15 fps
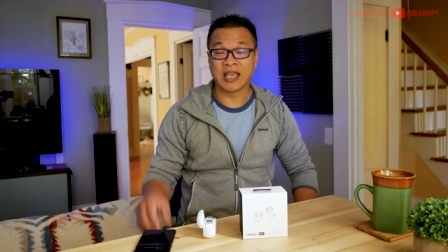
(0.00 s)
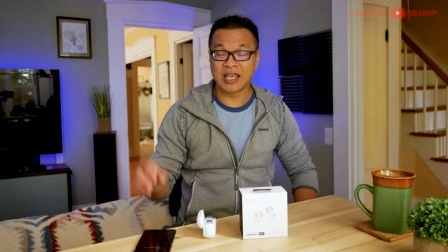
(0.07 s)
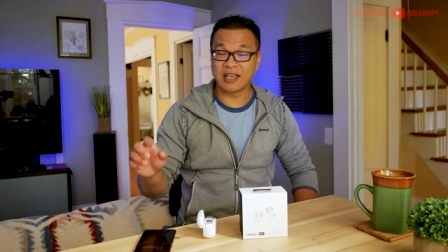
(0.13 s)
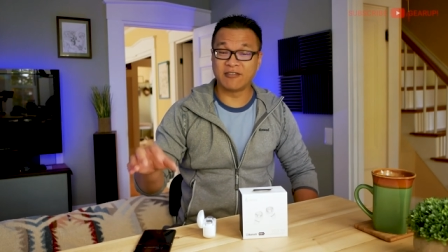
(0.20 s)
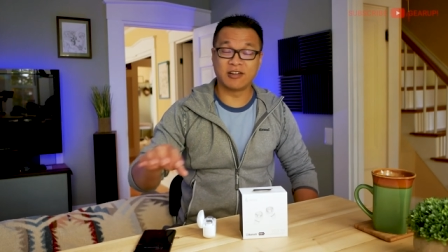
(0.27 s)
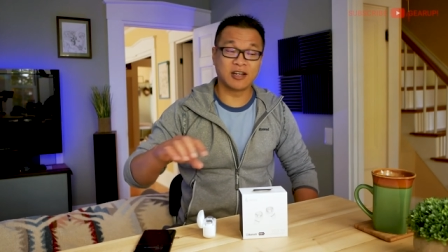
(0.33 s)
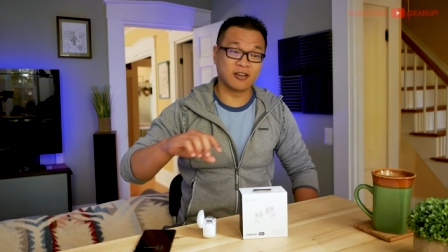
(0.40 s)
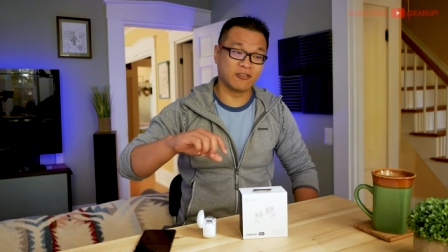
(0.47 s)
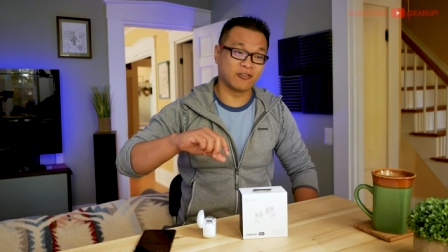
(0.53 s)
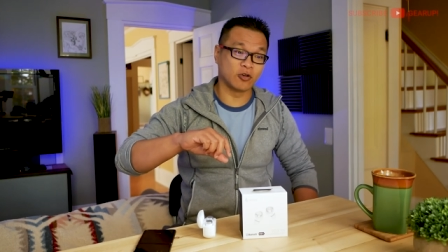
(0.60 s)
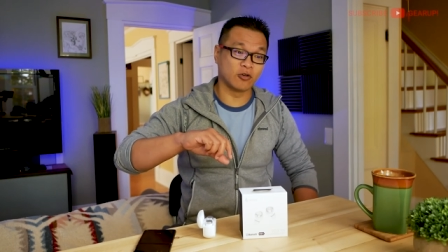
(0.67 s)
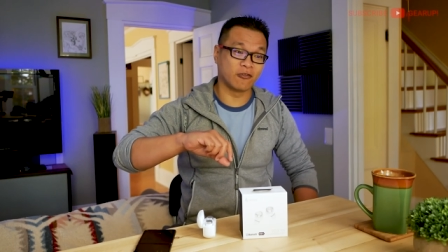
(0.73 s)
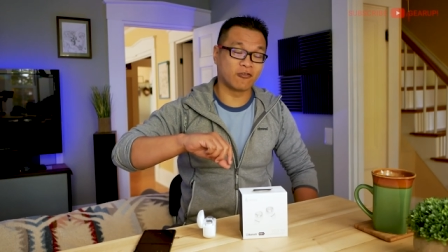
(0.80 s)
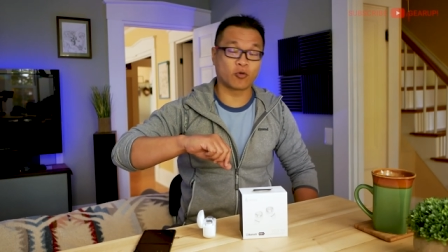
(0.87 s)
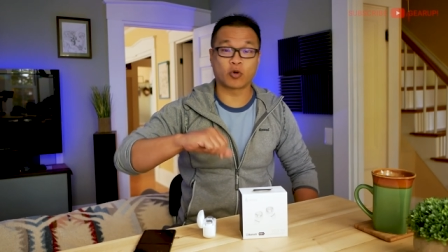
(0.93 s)
Even if
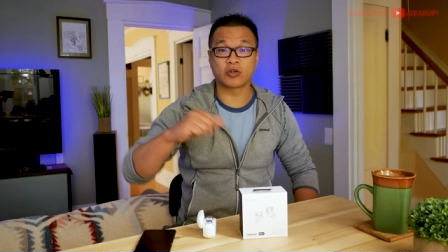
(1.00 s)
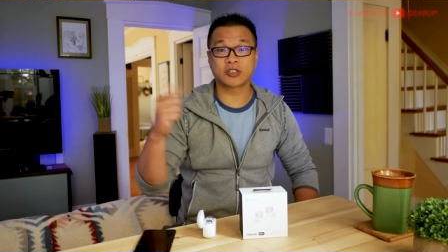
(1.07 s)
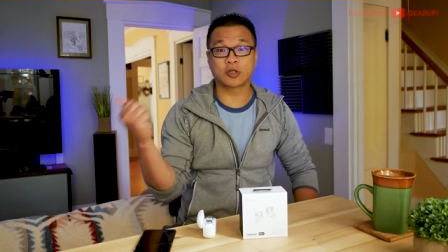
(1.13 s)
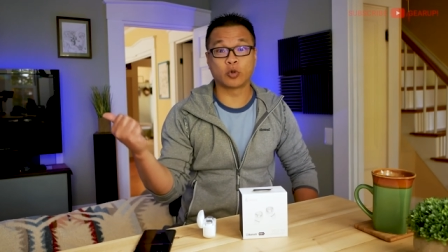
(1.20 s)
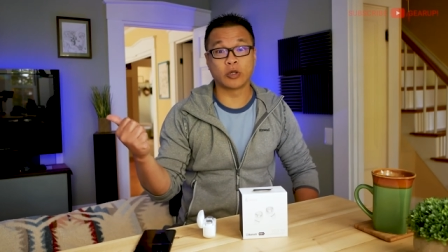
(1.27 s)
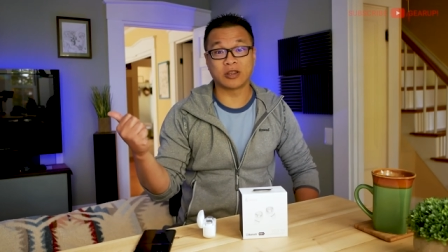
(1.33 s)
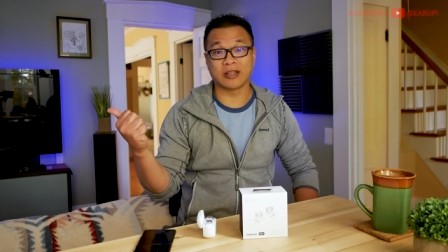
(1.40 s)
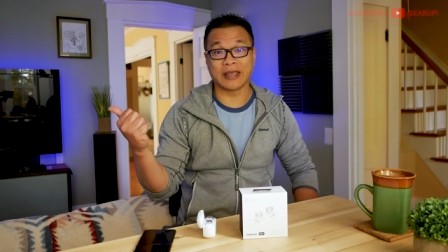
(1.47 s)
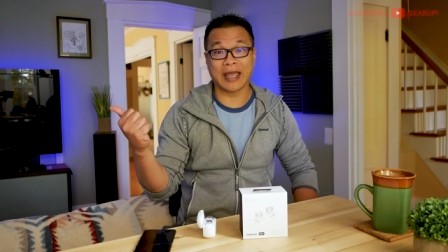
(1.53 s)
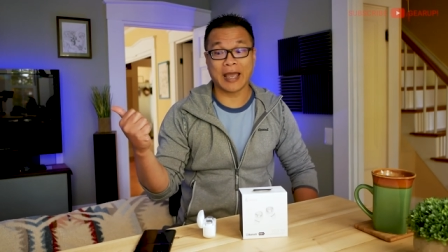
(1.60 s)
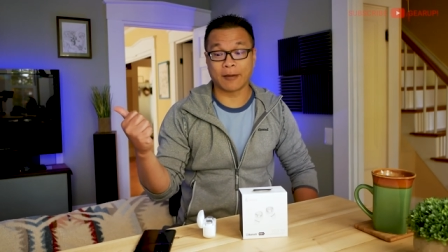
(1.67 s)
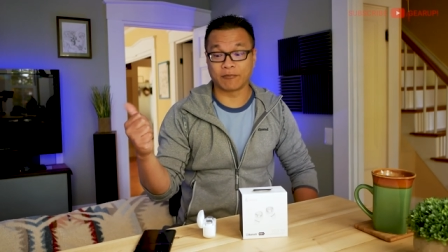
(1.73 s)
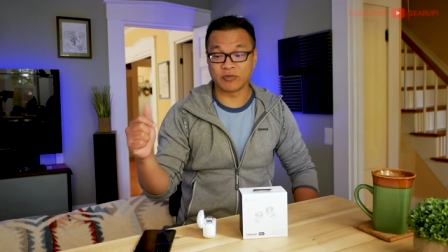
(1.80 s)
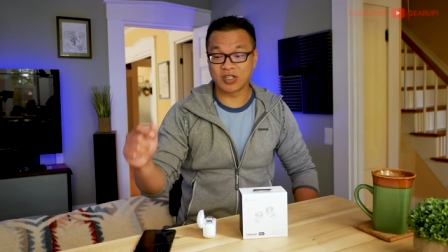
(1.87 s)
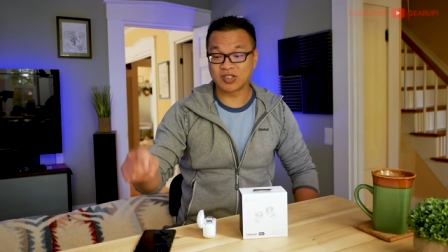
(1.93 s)
you force quit the
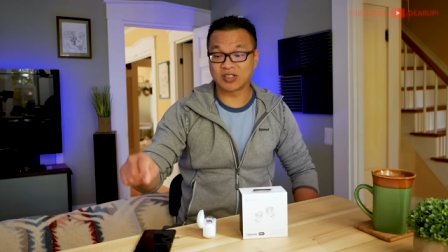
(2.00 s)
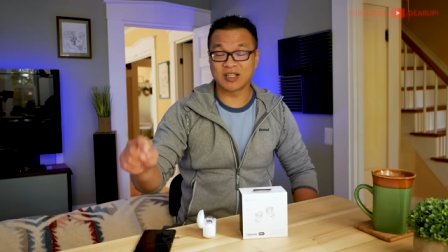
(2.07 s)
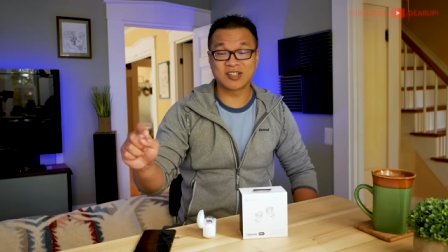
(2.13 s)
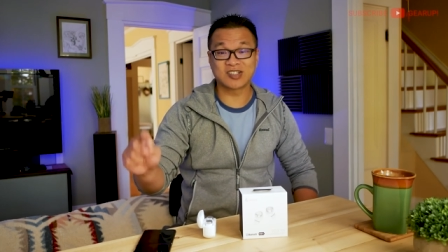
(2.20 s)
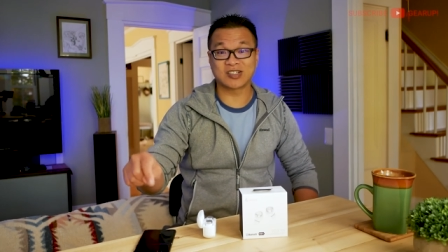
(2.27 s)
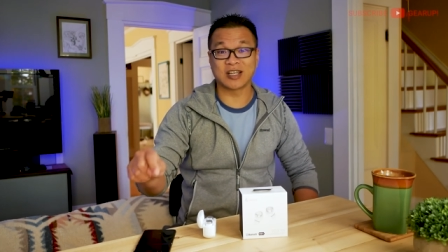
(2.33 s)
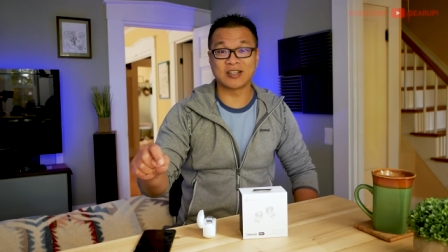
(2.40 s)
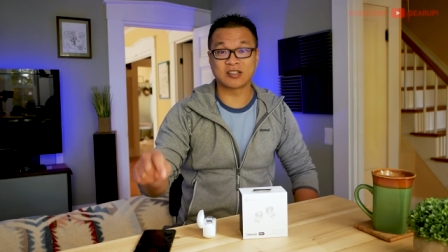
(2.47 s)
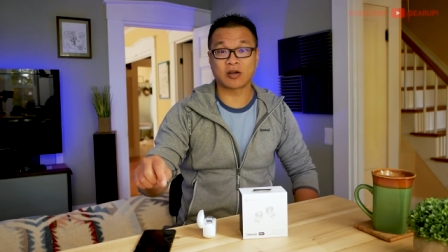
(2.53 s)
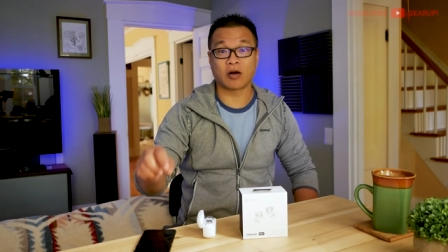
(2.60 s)
app, this thing stays